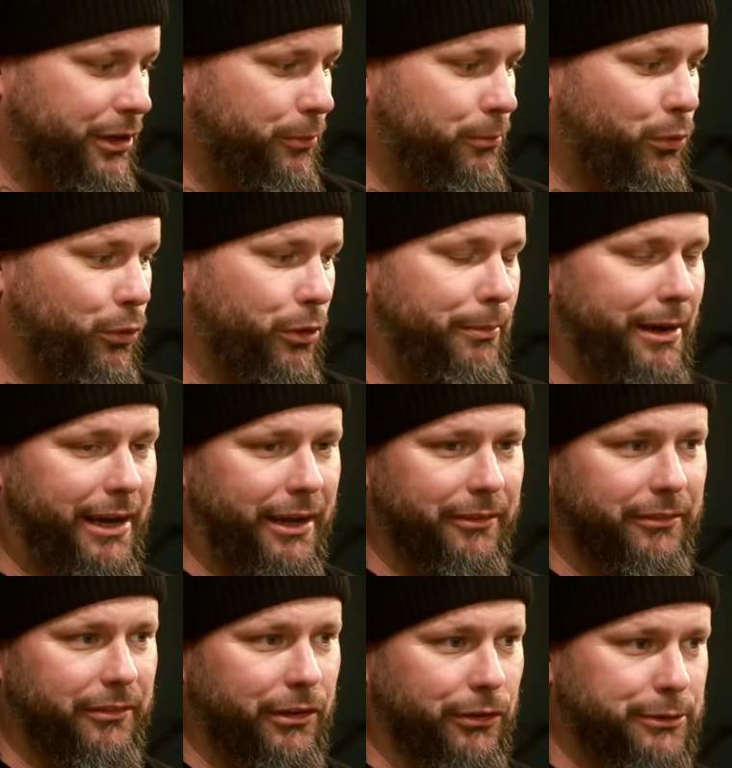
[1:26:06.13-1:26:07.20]
know more
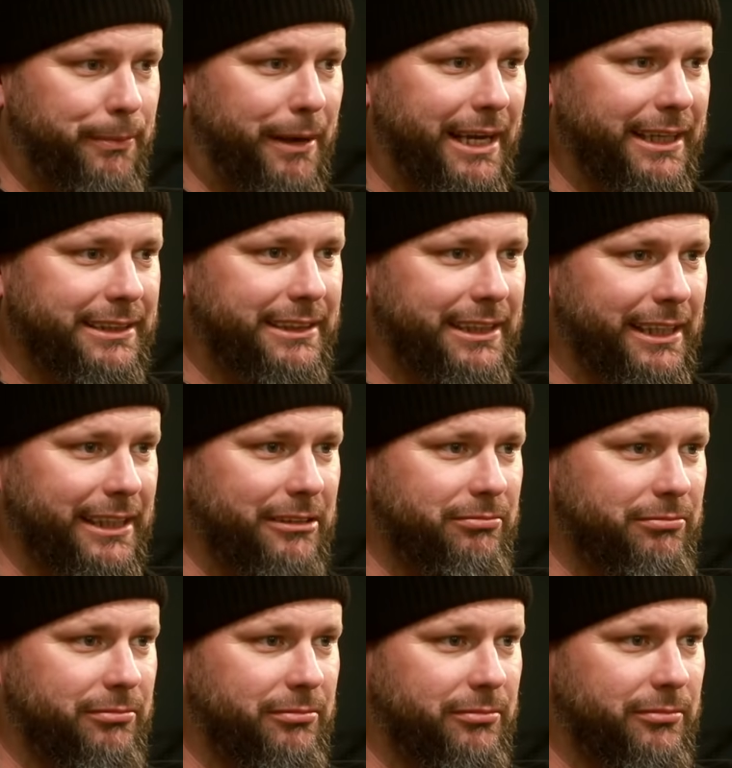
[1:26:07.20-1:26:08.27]
about those bikes that,
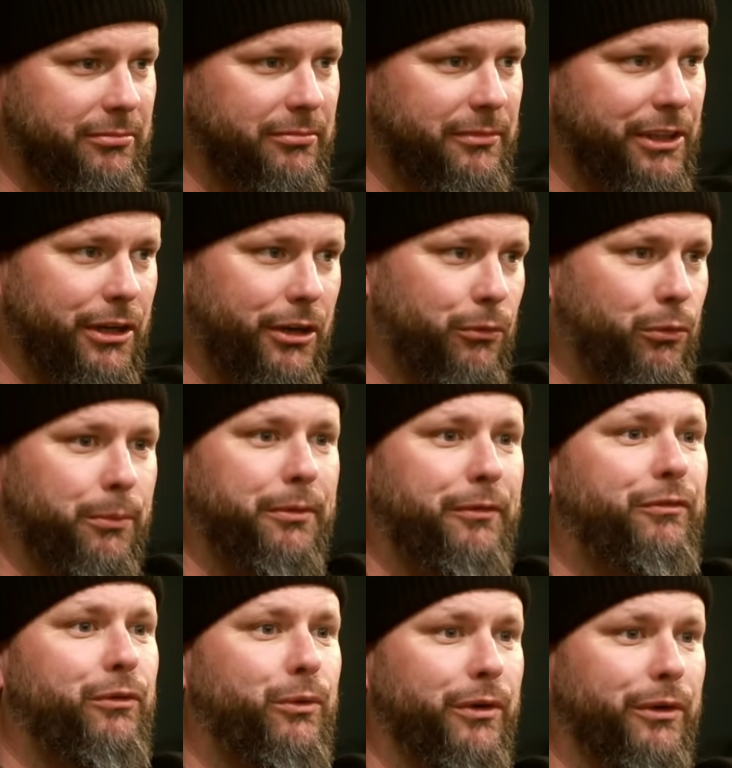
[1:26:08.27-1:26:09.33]
you know, were
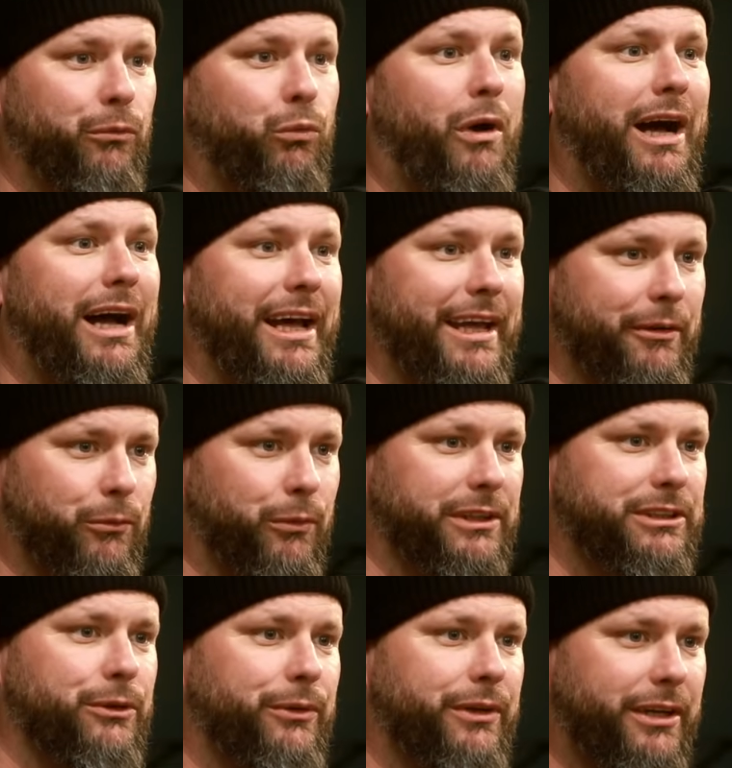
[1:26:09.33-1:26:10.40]
before and why and
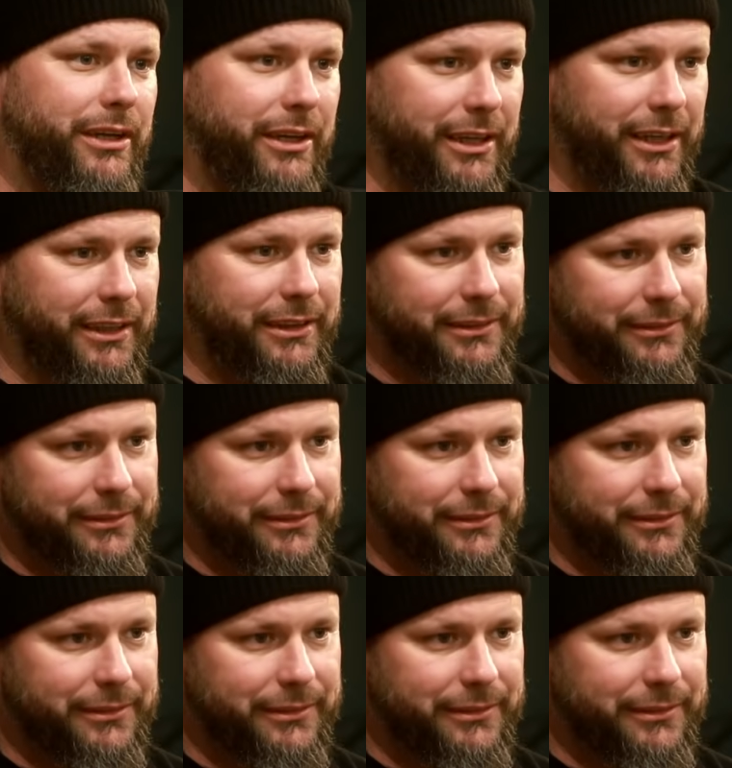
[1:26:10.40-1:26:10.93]
what's going on.